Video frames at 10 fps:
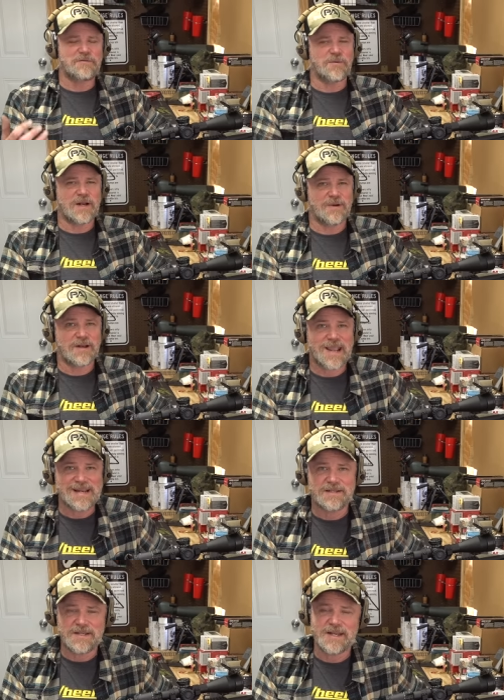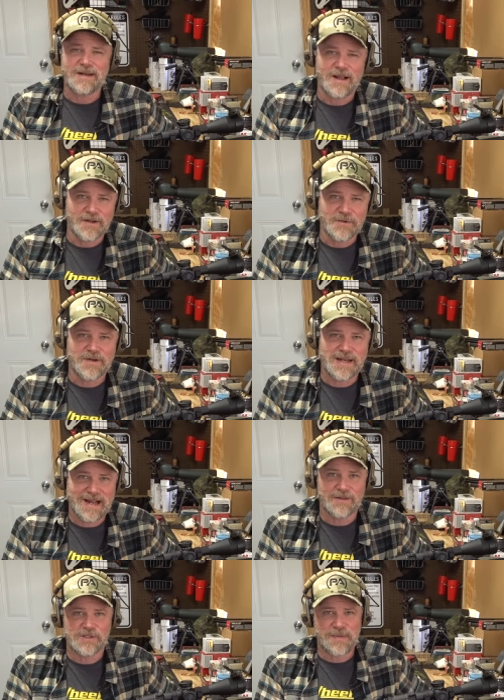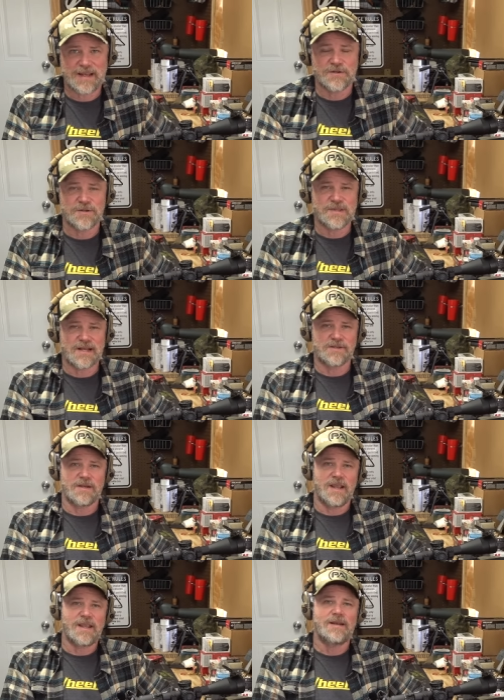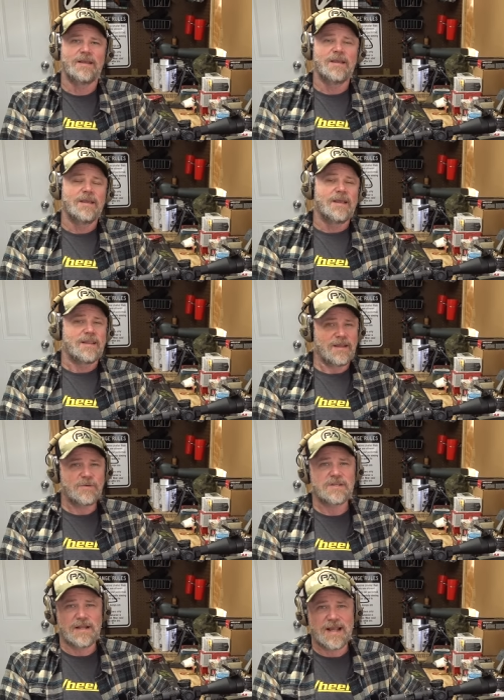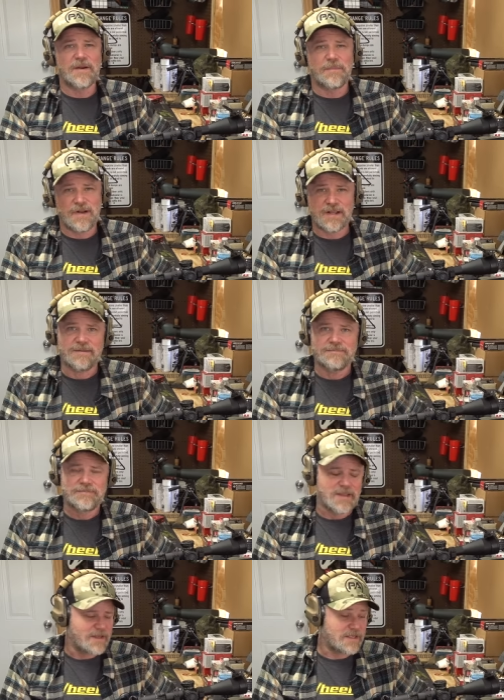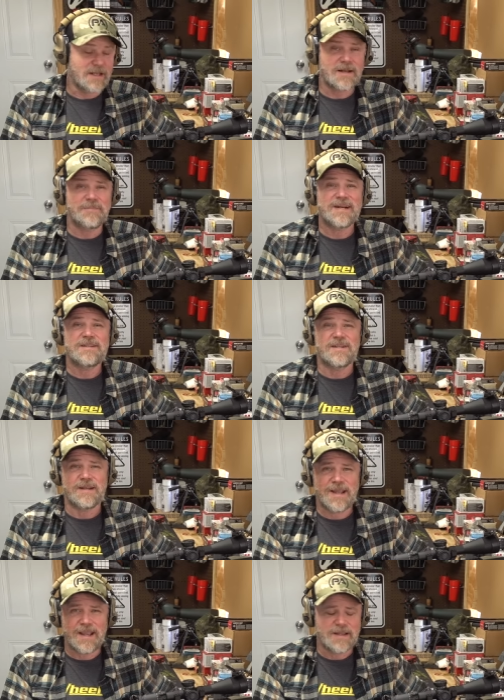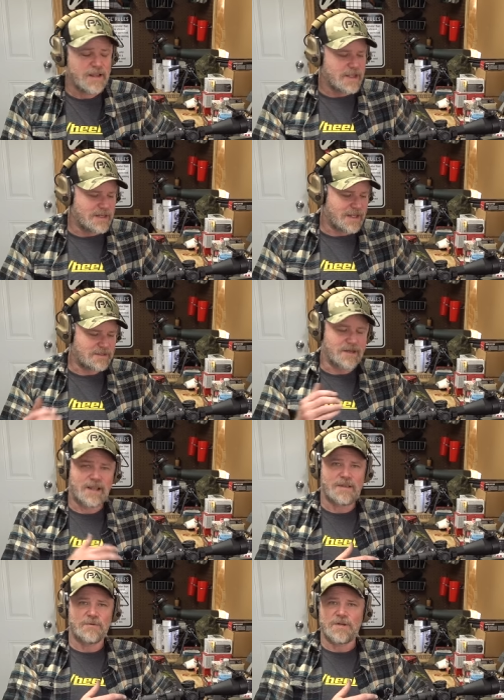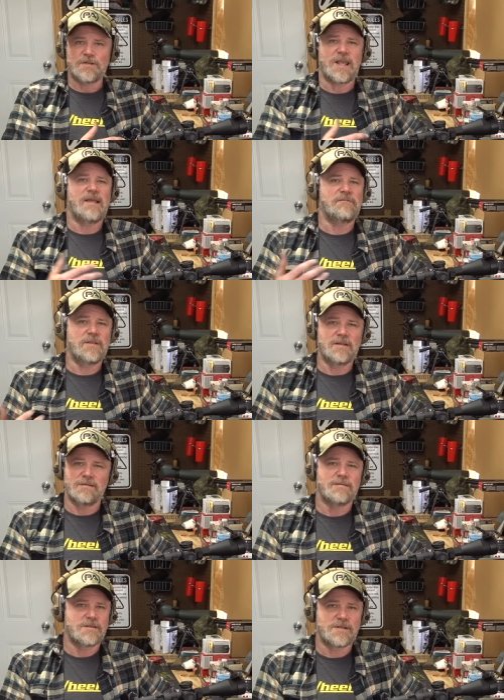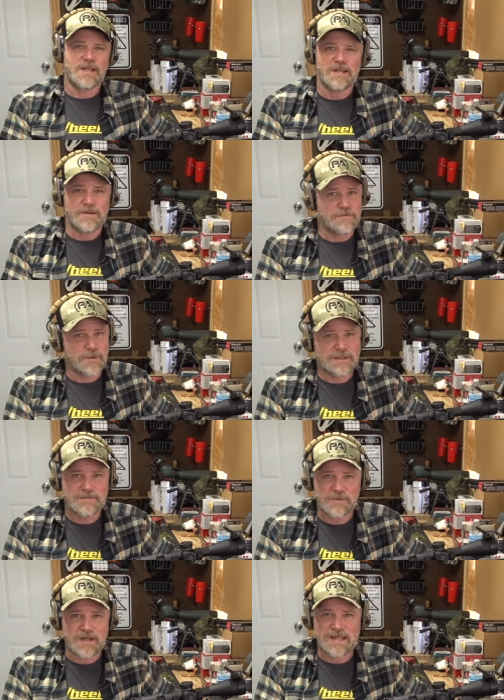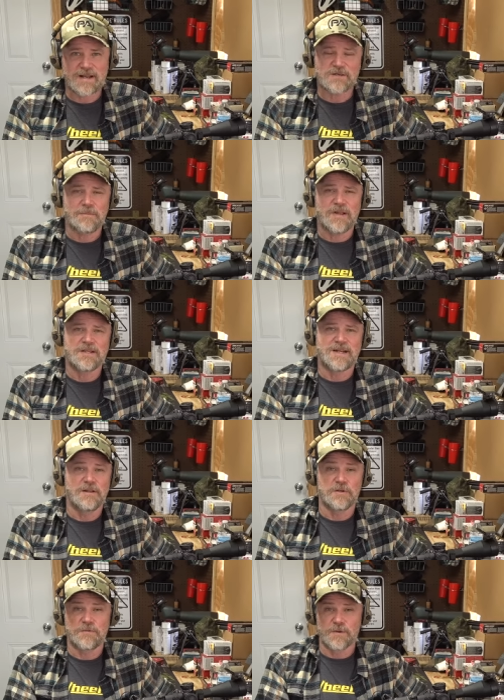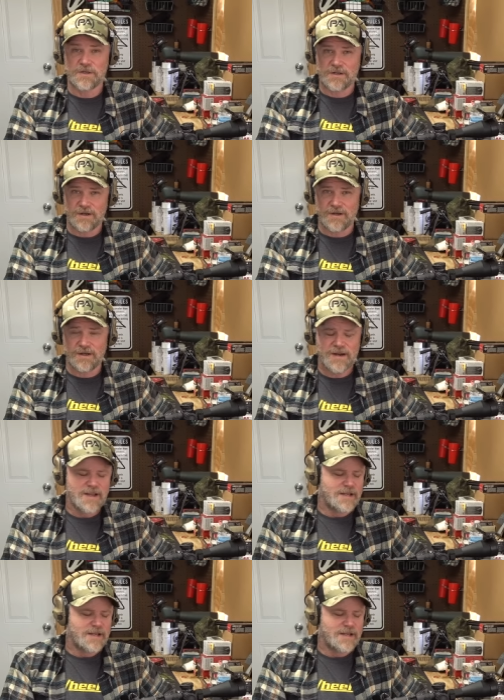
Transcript: for right around $1,800 back in 2008. That was a lot of money. It's a lot of money today. Now today we're used to FN sticking you for $3,000+ for a SCAR.